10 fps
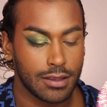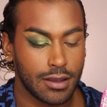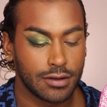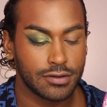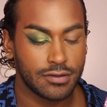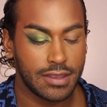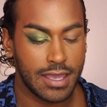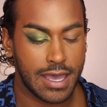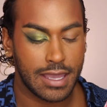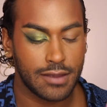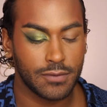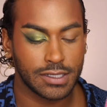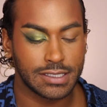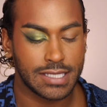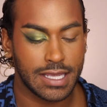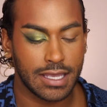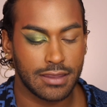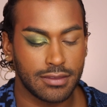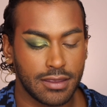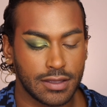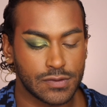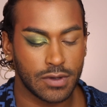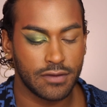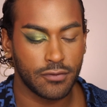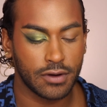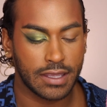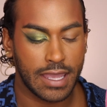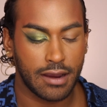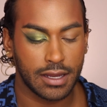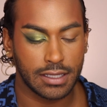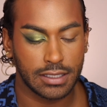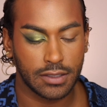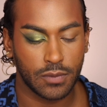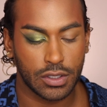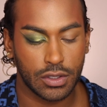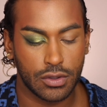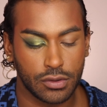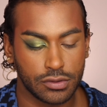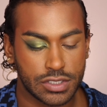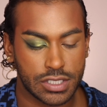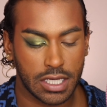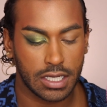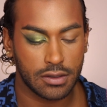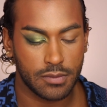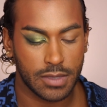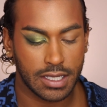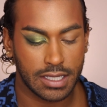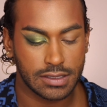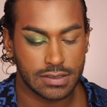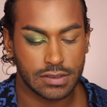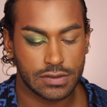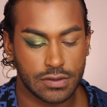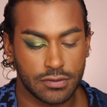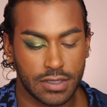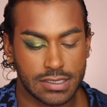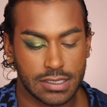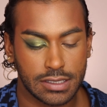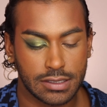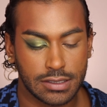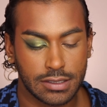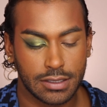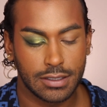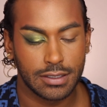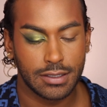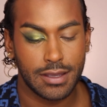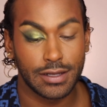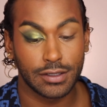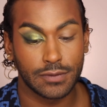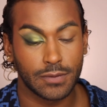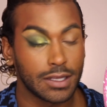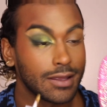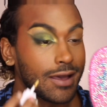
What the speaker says: Under the eye, we're gonna take the 24 karat liquid gold shade. Oh my god, this looks crazy. In a good way.